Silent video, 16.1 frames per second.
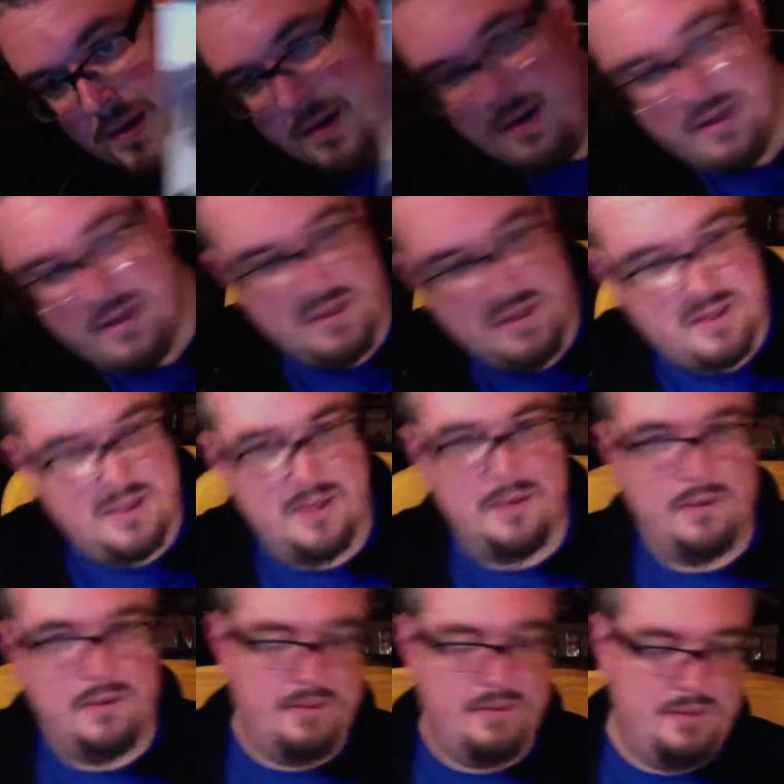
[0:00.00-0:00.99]

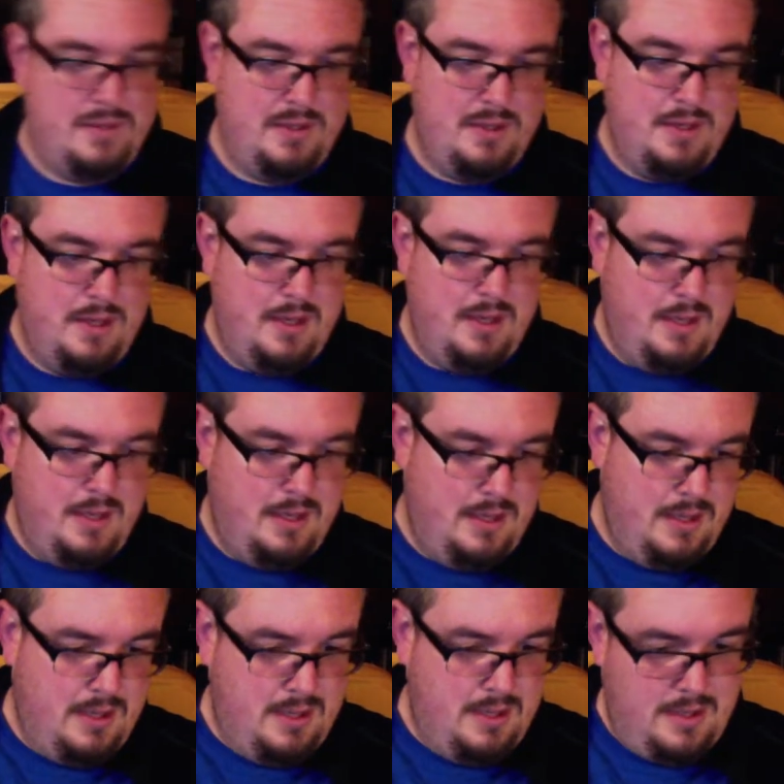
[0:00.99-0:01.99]
stills, and
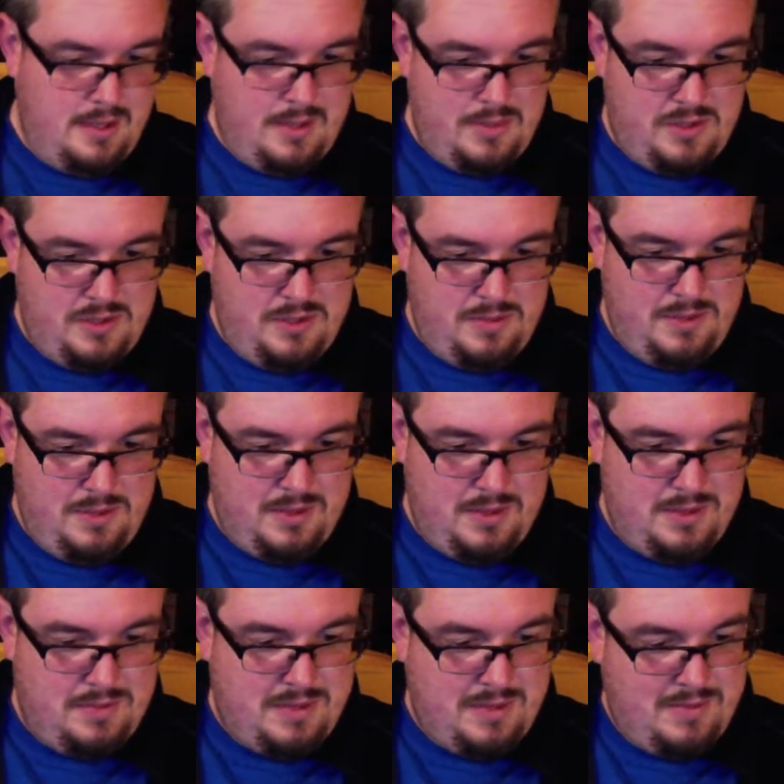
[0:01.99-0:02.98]
I'm assuming there's
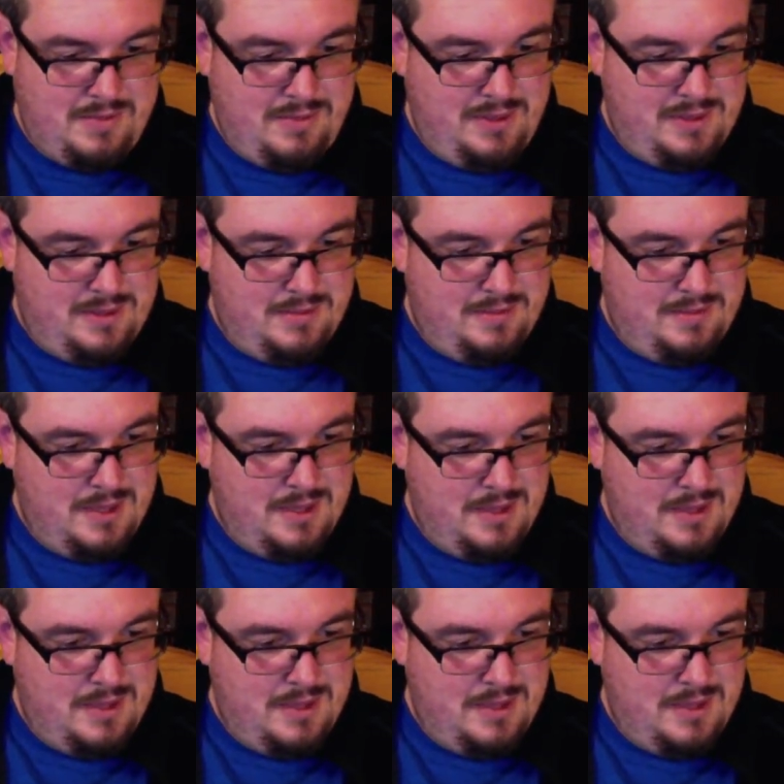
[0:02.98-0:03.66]
probably some